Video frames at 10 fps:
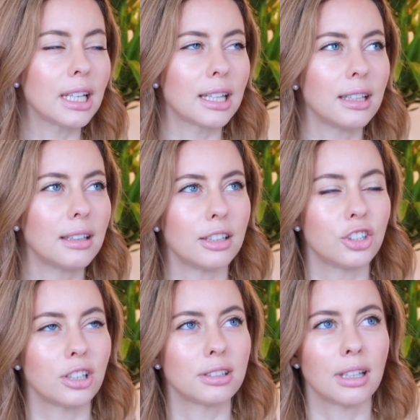I think they
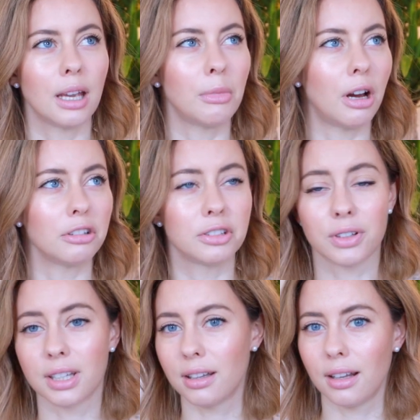just came out
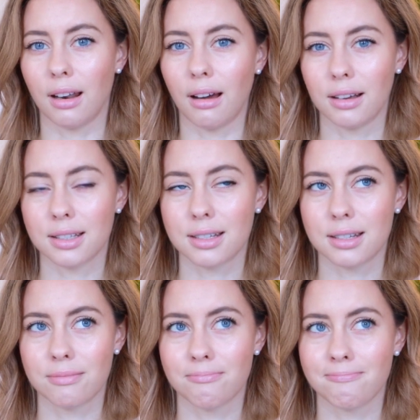within the
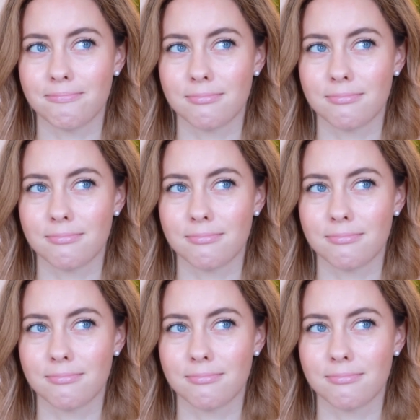last